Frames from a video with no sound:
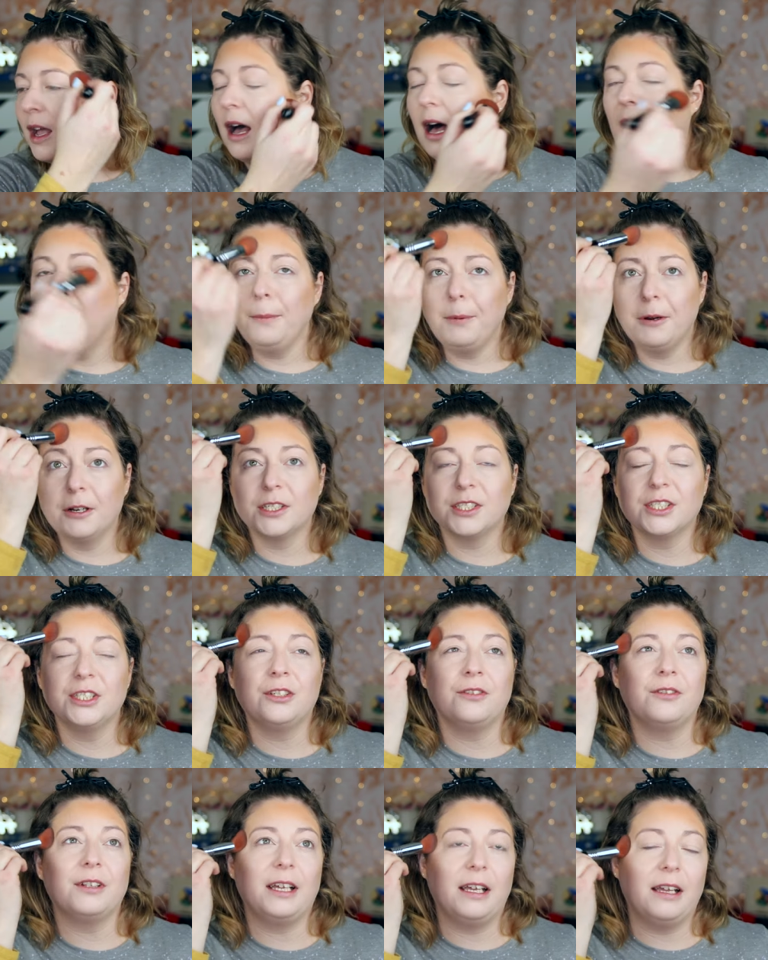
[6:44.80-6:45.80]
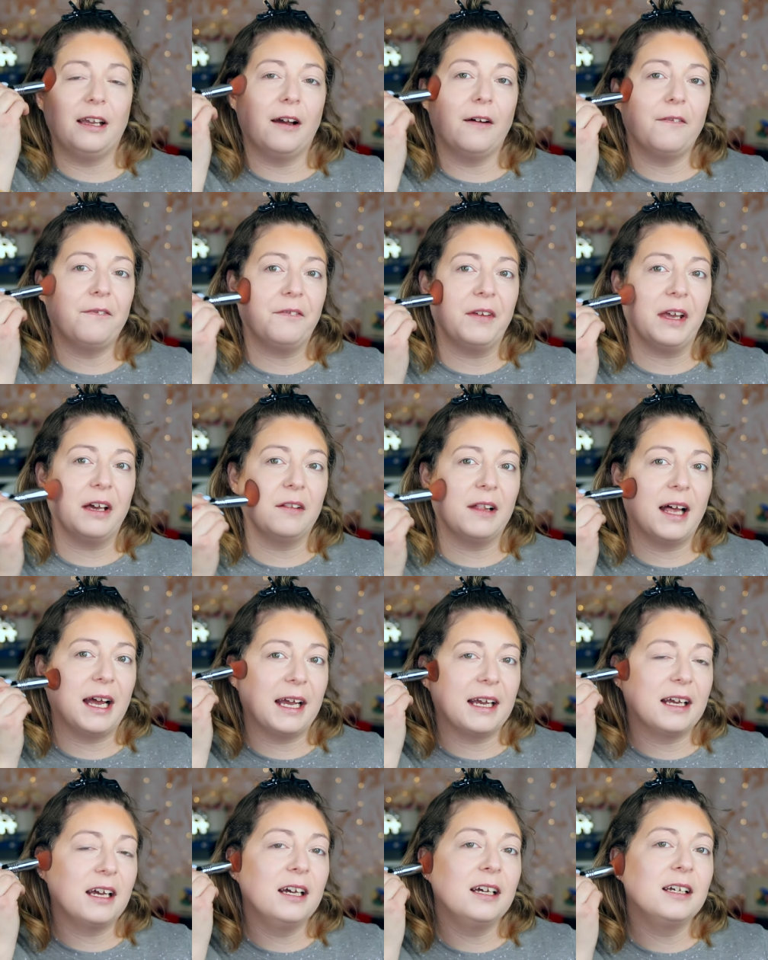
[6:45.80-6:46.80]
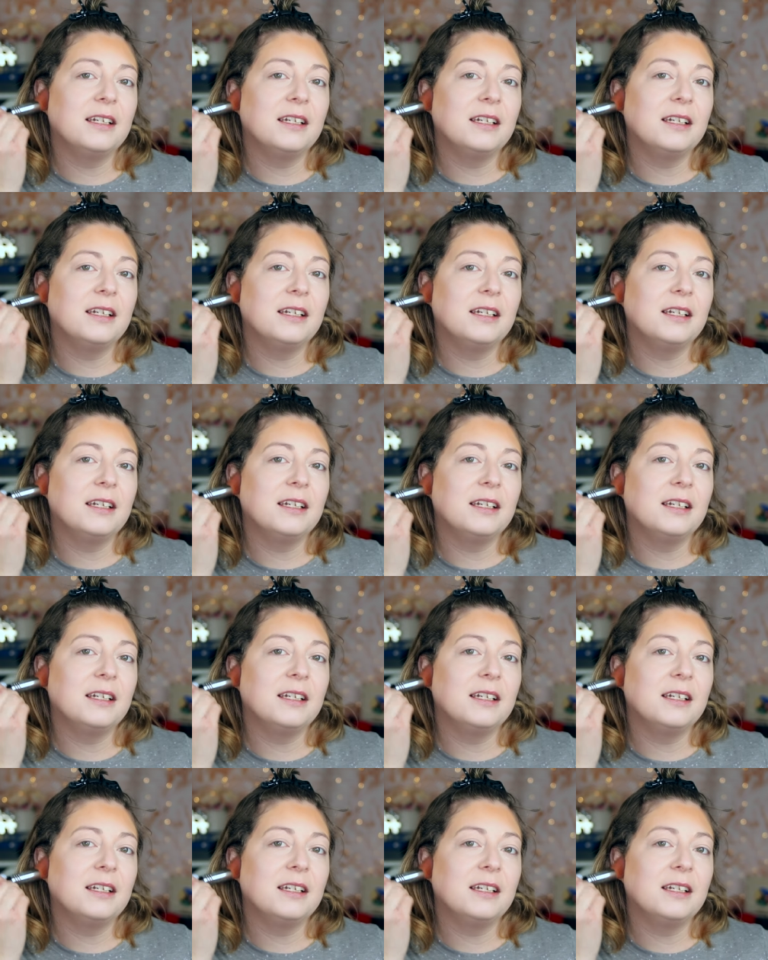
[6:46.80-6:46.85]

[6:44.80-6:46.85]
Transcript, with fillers: I personally feel like